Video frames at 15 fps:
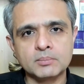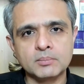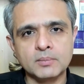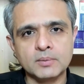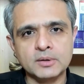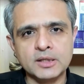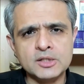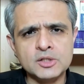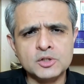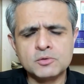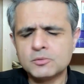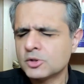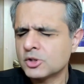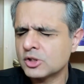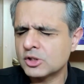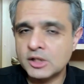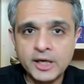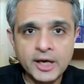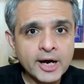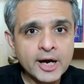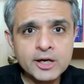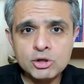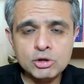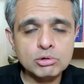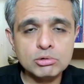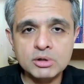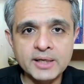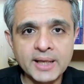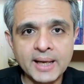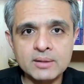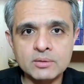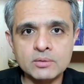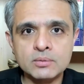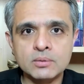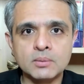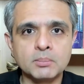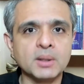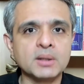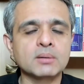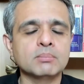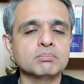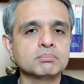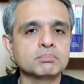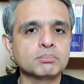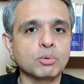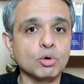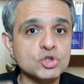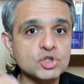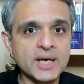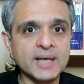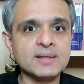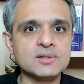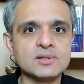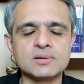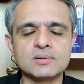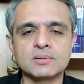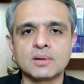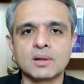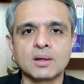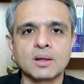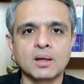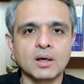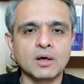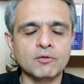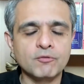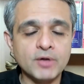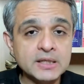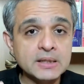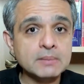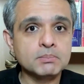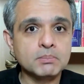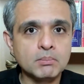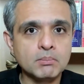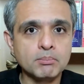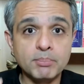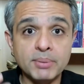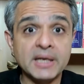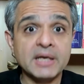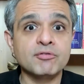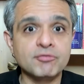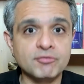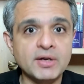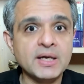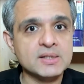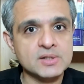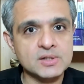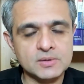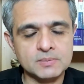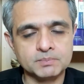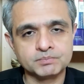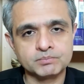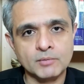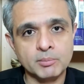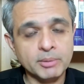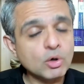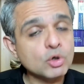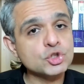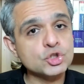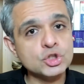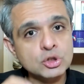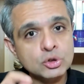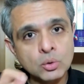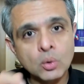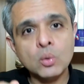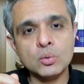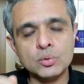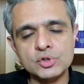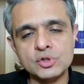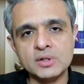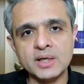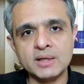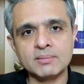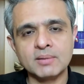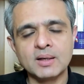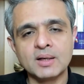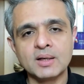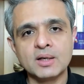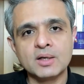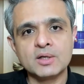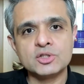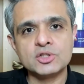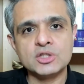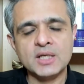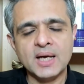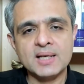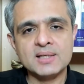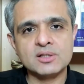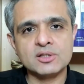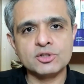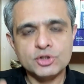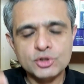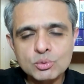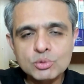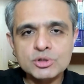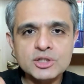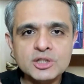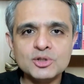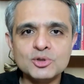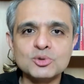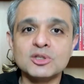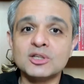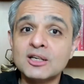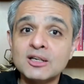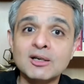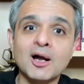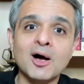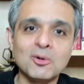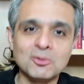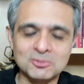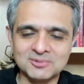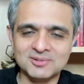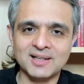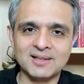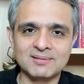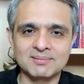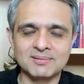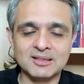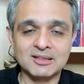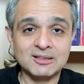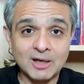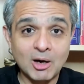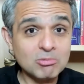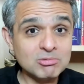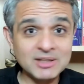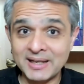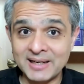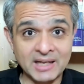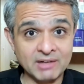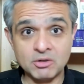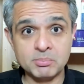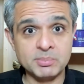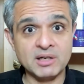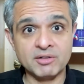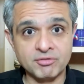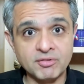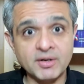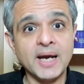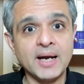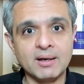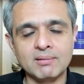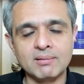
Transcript: is scared to death, but projects a very brave face because she knows that she has a duty to the crown, that the crown can never be afraid.